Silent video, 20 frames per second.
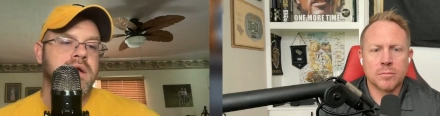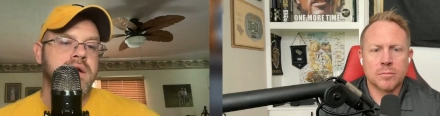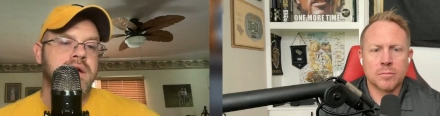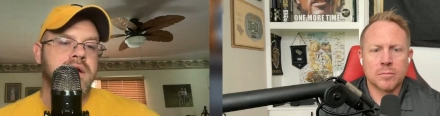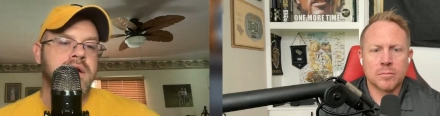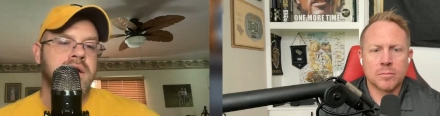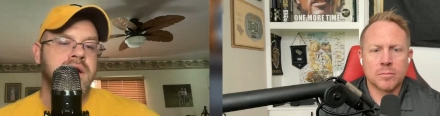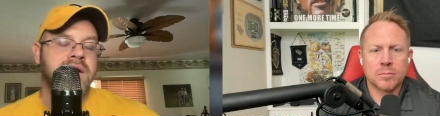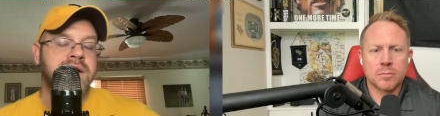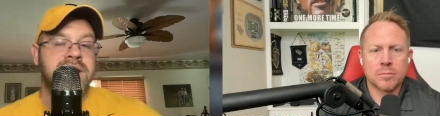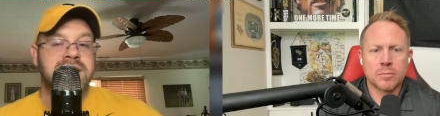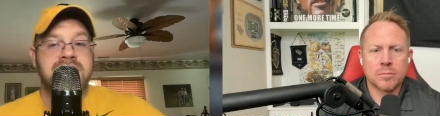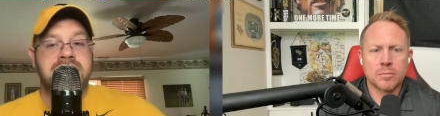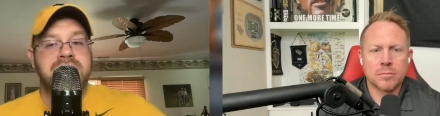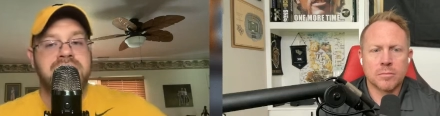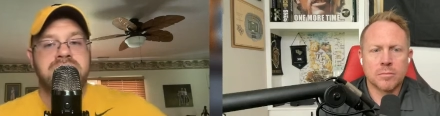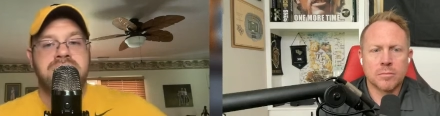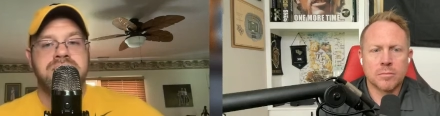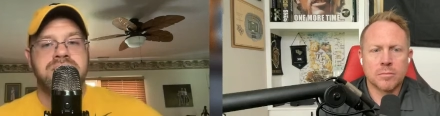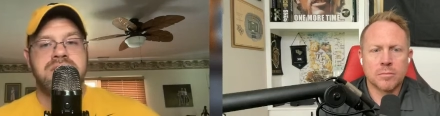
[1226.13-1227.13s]
Speaker 1: Uh, and then T C
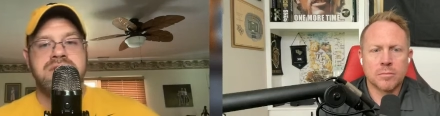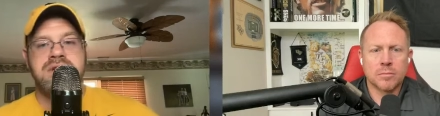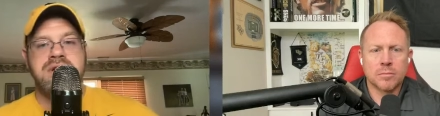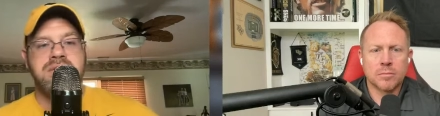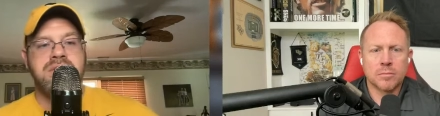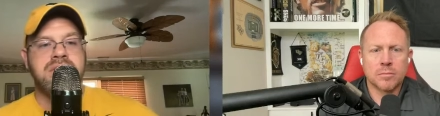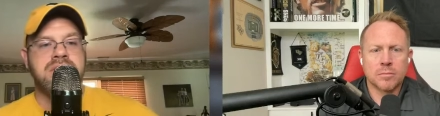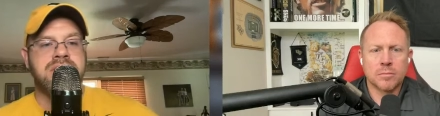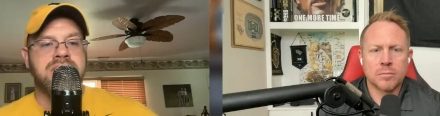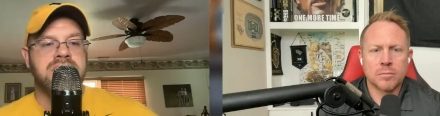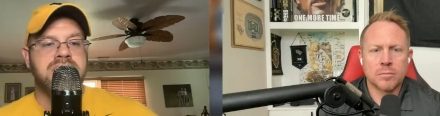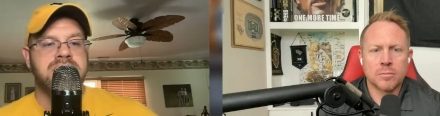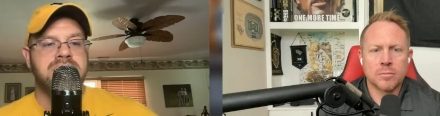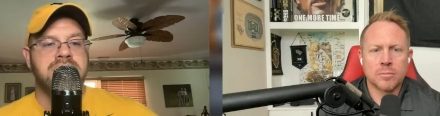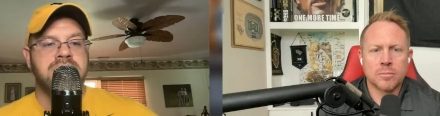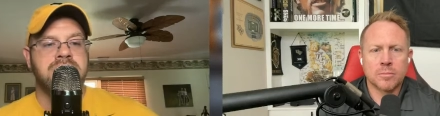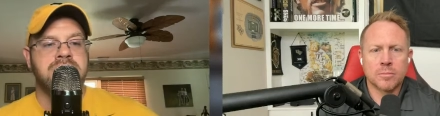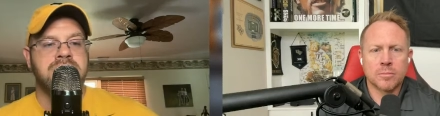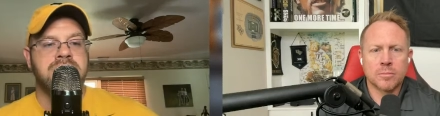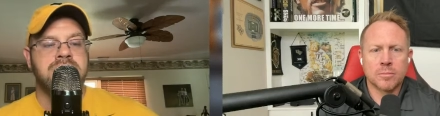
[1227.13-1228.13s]
U's just not very good.
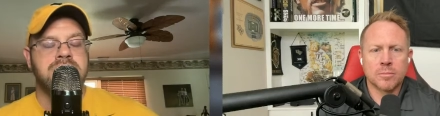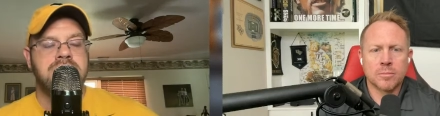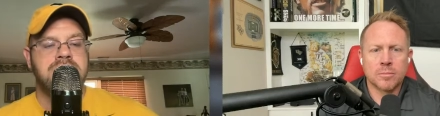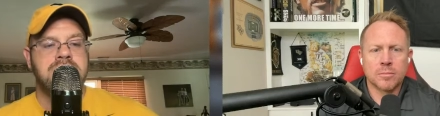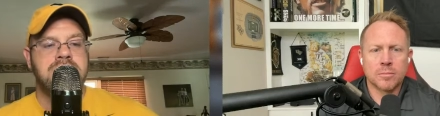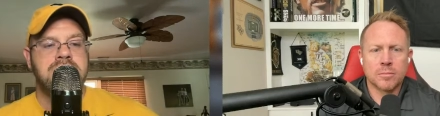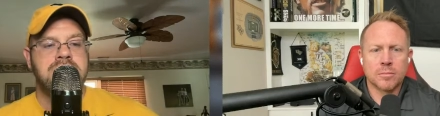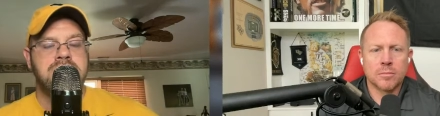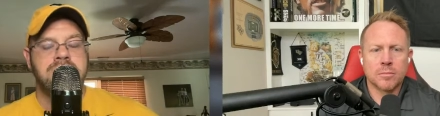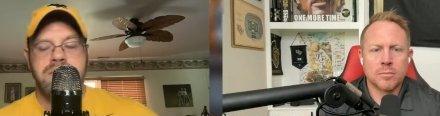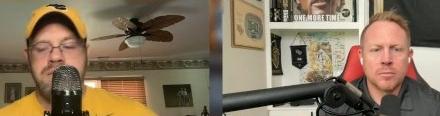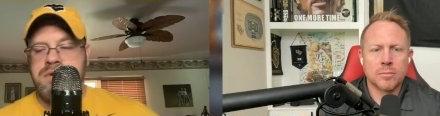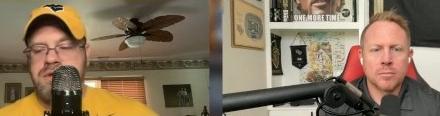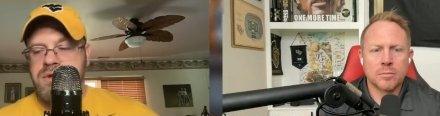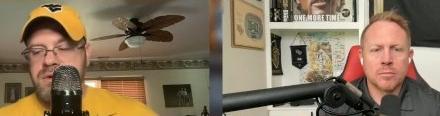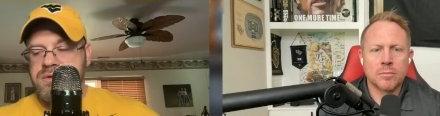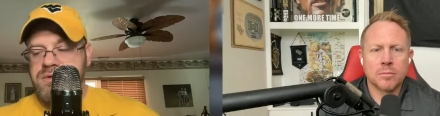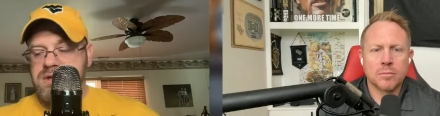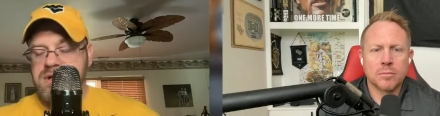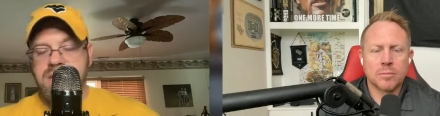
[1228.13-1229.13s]
So
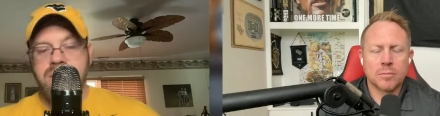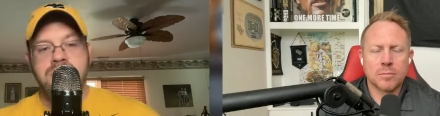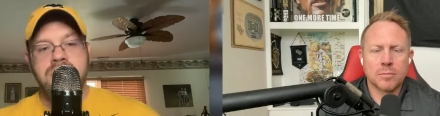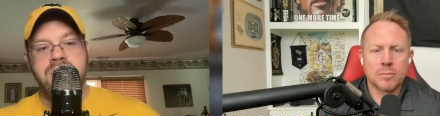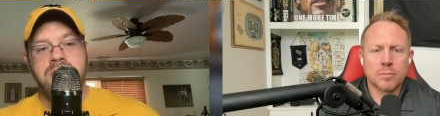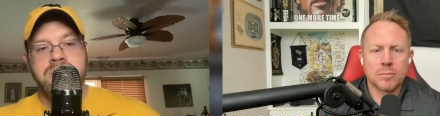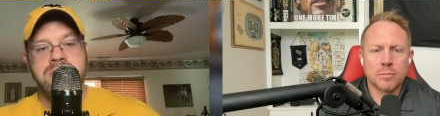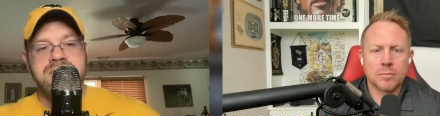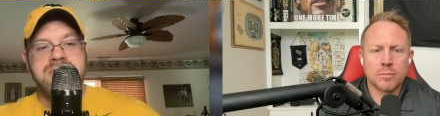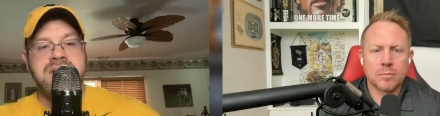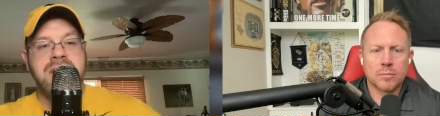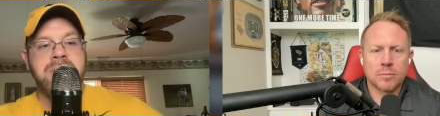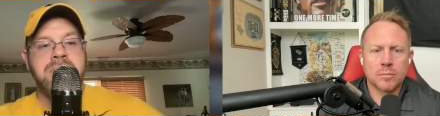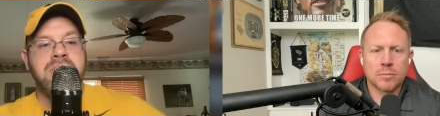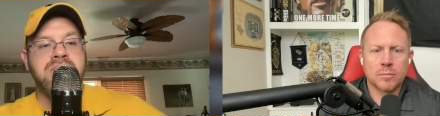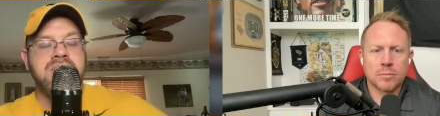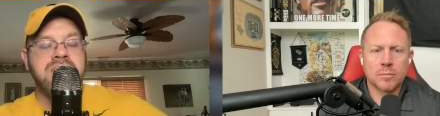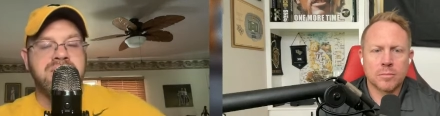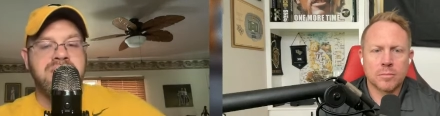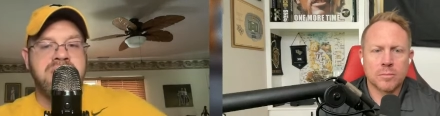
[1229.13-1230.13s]
Houston and Oklahoma State both
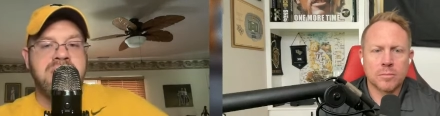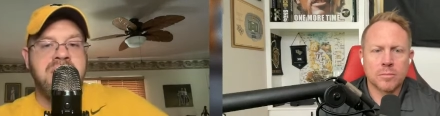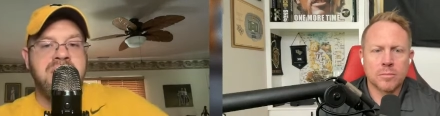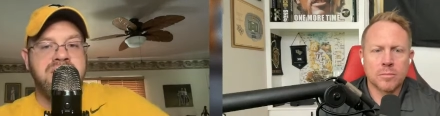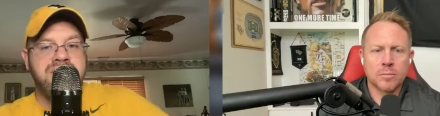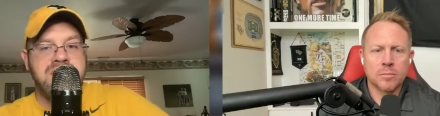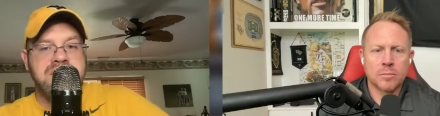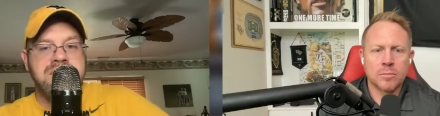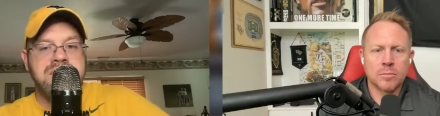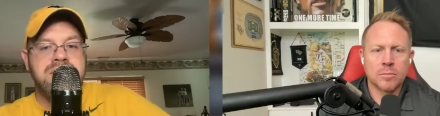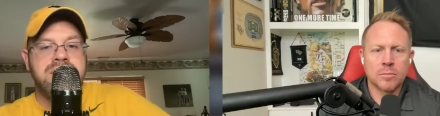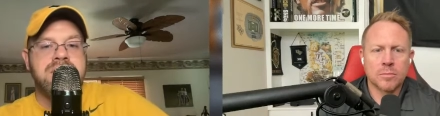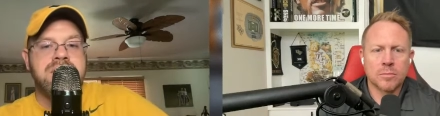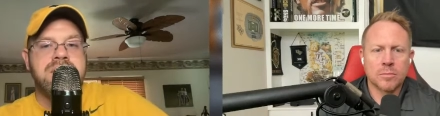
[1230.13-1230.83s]
have good offenses,